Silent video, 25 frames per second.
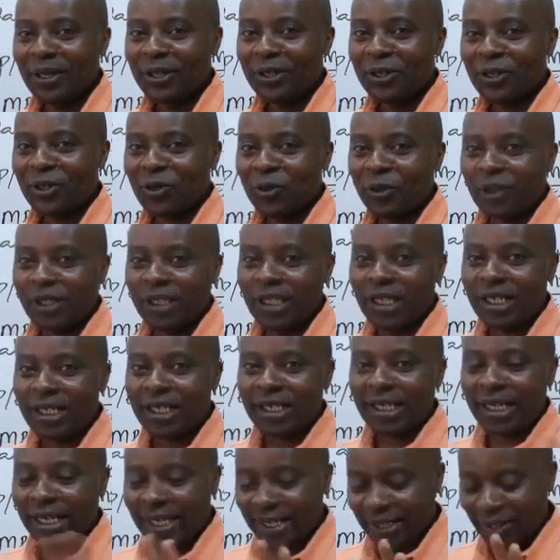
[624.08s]
So things
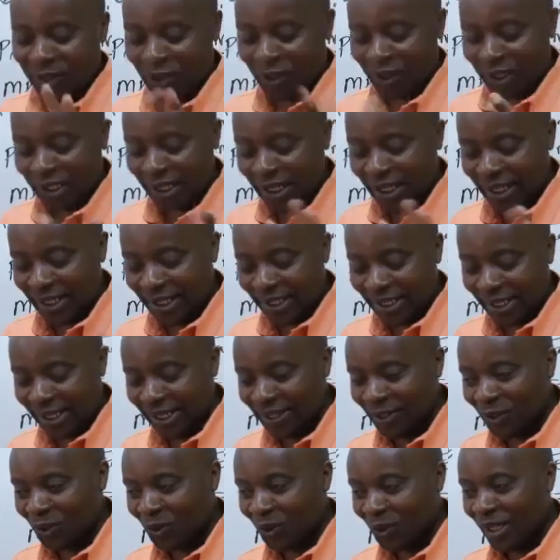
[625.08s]
change, things
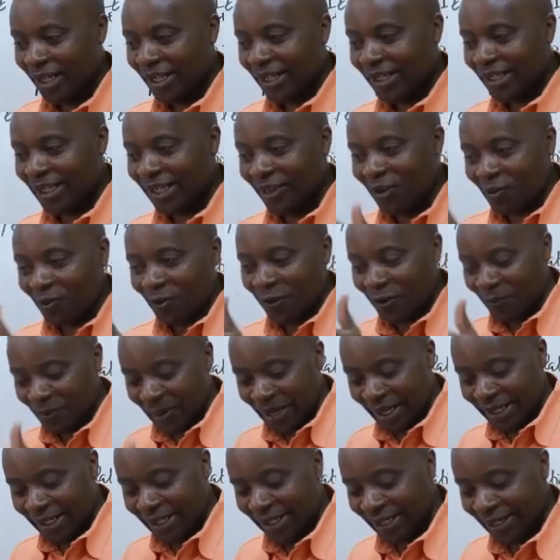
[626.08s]
change. Thank you very
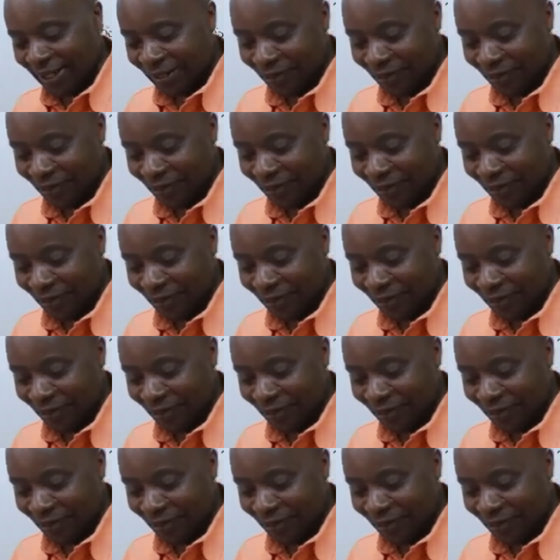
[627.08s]
much